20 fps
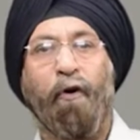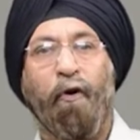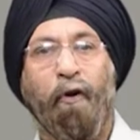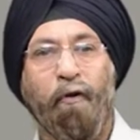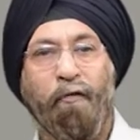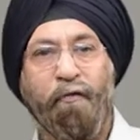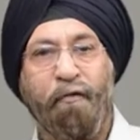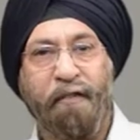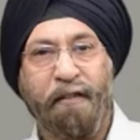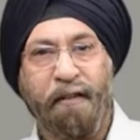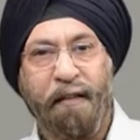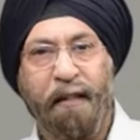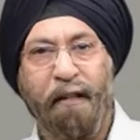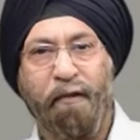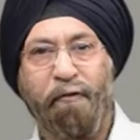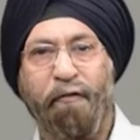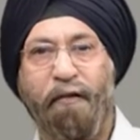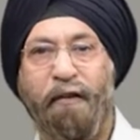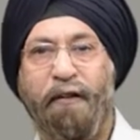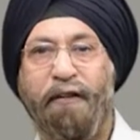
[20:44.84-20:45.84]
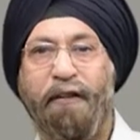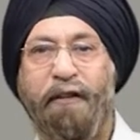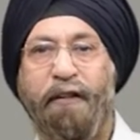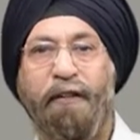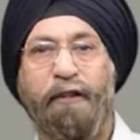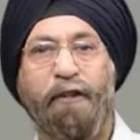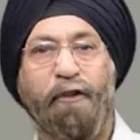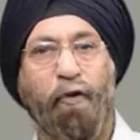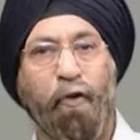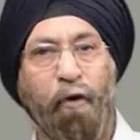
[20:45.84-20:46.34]
or physical
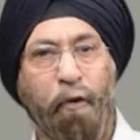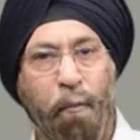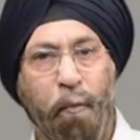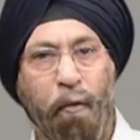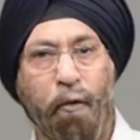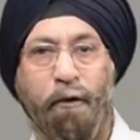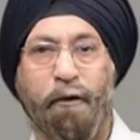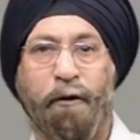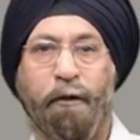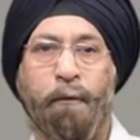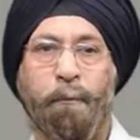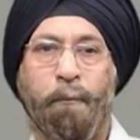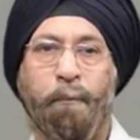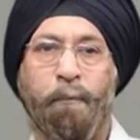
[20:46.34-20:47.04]
functions or both.